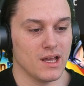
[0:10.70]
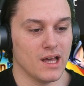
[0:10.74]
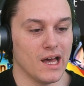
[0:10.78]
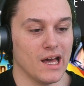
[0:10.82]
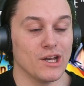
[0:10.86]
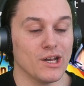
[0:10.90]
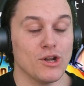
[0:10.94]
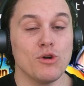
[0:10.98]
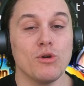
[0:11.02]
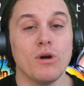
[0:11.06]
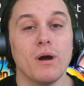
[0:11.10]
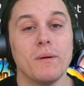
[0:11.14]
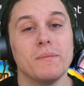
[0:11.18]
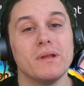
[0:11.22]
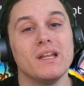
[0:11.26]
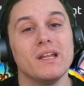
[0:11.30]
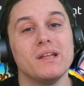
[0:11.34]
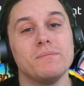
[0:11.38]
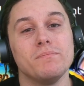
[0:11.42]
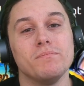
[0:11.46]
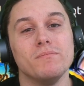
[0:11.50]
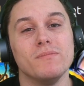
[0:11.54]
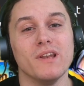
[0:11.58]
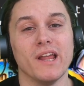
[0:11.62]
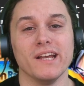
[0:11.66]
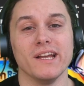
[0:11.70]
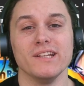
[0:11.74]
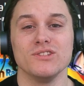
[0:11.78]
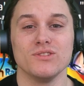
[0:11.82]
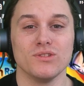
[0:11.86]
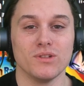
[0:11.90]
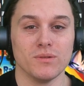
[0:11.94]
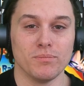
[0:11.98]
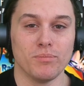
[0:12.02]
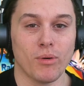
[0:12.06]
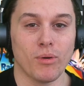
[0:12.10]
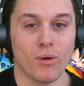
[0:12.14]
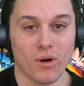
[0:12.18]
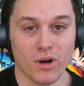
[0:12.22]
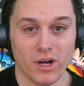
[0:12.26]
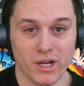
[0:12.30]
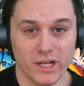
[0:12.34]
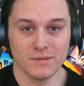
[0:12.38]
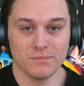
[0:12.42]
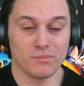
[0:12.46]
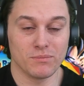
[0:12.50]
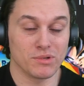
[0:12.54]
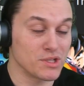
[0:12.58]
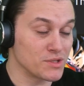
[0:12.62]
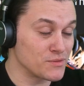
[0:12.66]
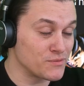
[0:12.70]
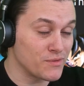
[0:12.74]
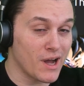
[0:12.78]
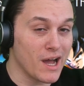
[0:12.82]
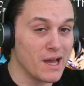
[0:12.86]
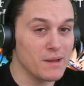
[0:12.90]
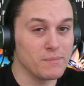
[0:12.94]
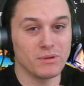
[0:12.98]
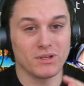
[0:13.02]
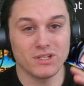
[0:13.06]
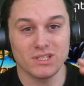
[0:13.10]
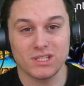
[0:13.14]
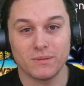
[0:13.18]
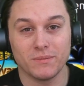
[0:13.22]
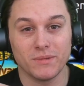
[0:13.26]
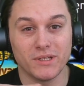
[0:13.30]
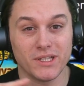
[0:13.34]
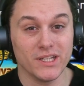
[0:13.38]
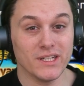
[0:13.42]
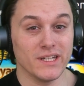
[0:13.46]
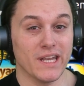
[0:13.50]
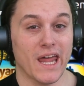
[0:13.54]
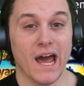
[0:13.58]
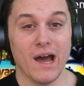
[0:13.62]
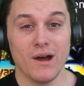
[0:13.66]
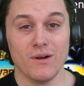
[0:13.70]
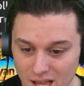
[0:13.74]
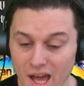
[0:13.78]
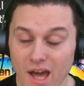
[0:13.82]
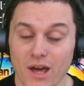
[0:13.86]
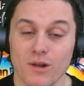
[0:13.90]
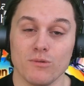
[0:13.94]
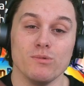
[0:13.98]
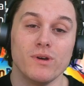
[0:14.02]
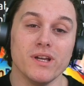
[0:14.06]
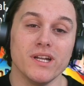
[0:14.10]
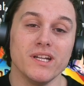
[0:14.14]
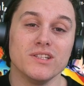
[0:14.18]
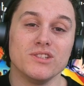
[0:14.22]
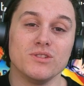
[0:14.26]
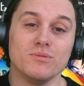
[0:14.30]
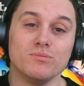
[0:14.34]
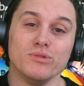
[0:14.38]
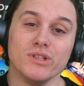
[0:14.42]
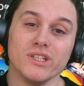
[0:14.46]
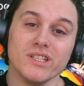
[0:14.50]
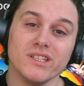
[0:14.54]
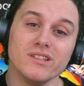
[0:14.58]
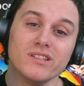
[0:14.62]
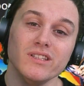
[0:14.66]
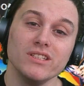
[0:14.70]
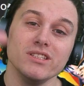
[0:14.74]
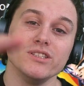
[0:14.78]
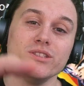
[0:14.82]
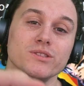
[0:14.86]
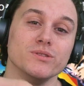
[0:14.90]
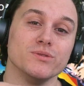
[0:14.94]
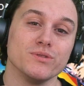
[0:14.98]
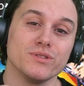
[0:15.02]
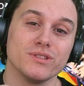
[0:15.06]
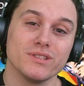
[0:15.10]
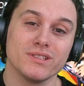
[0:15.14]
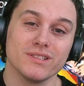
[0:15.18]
I know I'm a little late to the party, but it's fine because I'm here now and ready to bring the news.